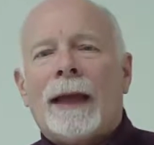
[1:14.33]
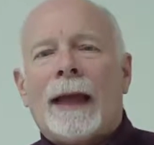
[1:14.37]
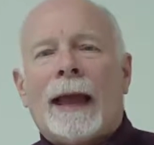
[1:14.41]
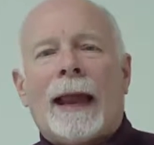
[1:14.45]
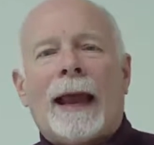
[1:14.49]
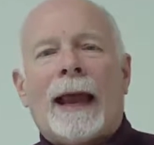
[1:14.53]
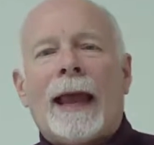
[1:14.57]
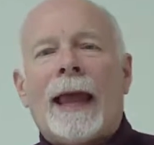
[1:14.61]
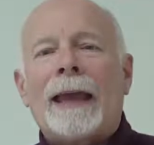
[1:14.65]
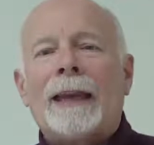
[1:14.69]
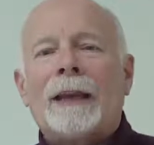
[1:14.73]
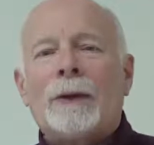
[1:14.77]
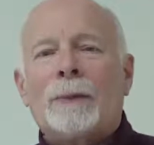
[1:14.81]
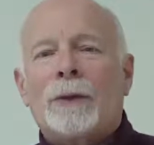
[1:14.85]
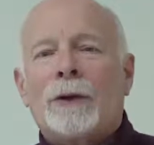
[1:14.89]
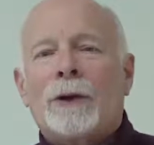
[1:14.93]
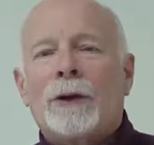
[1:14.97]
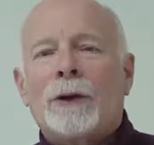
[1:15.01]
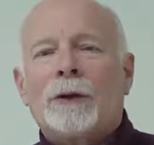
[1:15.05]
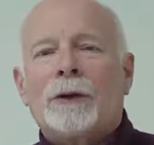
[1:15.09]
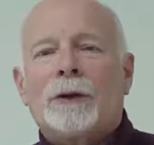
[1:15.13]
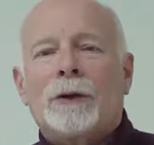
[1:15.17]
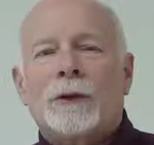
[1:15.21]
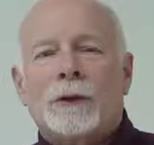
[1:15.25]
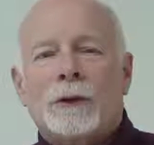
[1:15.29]
and I had to
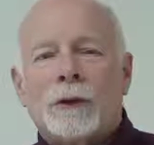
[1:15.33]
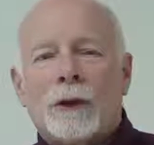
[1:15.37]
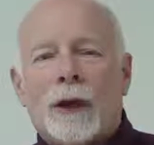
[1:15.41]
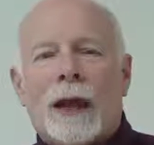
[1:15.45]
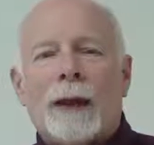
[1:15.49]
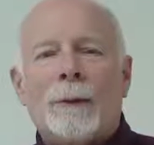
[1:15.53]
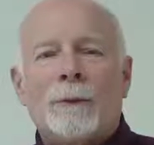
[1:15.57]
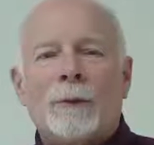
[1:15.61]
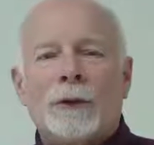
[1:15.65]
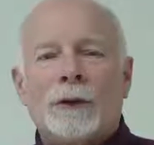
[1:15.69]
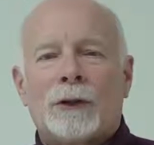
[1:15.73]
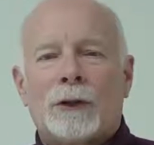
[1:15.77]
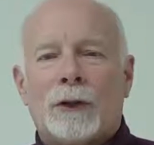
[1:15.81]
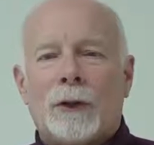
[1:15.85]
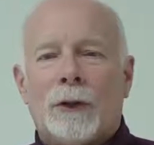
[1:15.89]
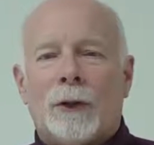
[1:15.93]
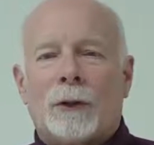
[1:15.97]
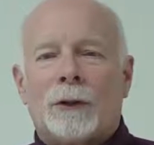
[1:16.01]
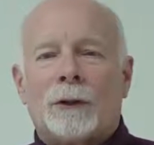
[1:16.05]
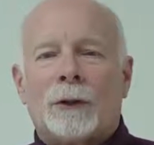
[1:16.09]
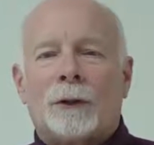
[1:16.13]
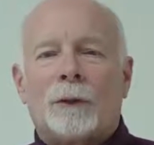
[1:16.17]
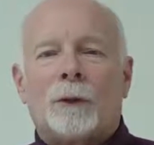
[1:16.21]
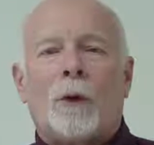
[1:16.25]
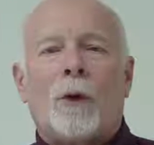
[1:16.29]
produce the same
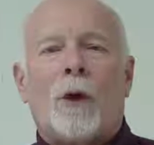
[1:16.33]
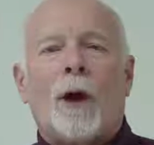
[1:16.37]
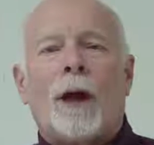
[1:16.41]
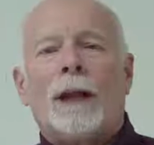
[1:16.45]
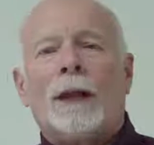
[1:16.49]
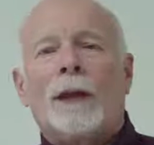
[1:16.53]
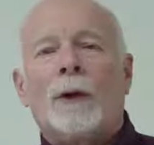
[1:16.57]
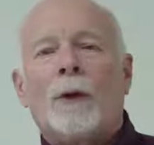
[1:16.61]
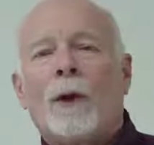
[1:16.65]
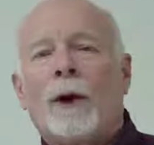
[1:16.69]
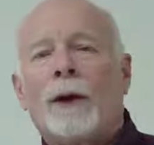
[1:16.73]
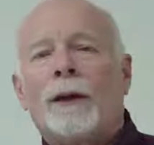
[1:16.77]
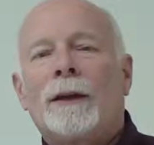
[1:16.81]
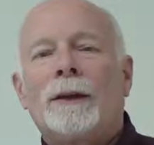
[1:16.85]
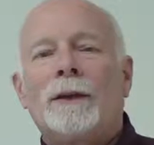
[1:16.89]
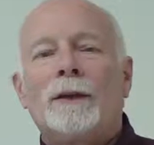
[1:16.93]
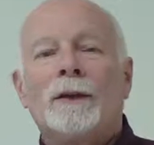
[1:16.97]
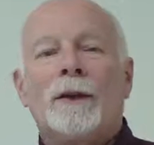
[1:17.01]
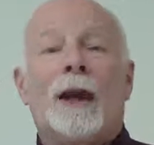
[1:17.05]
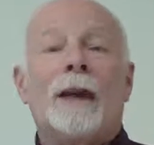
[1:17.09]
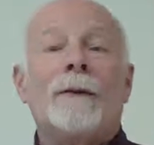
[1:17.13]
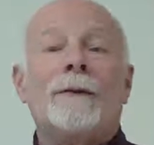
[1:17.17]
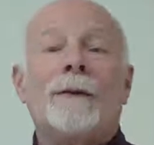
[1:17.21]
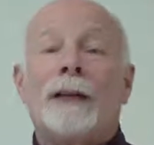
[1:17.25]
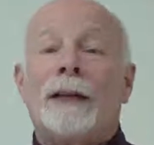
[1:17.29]
results on quality, quantity,
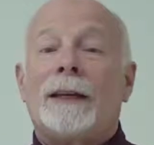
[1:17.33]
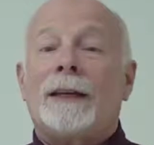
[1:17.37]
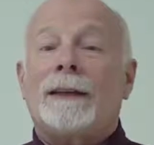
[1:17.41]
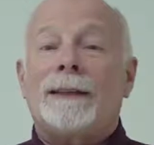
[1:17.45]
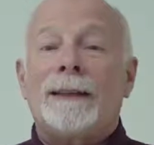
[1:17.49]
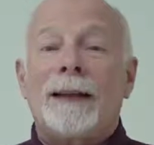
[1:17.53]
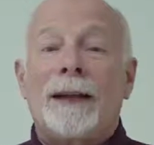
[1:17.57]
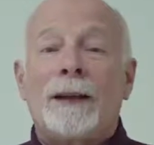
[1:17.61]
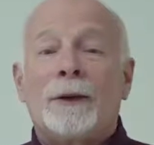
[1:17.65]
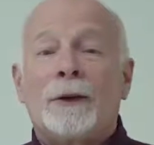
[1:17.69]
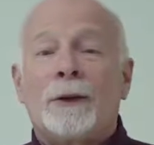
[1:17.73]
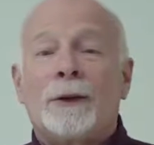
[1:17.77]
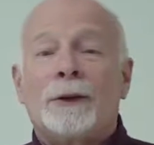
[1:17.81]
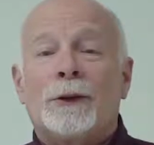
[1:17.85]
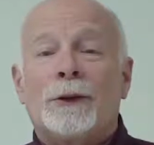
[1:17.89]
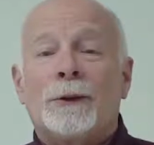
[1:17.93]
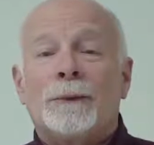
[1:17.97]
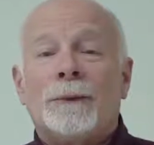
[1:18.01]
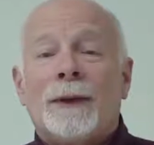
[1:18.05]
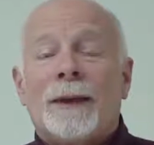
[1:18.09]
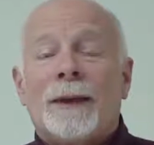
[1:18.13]
safety, and attendance,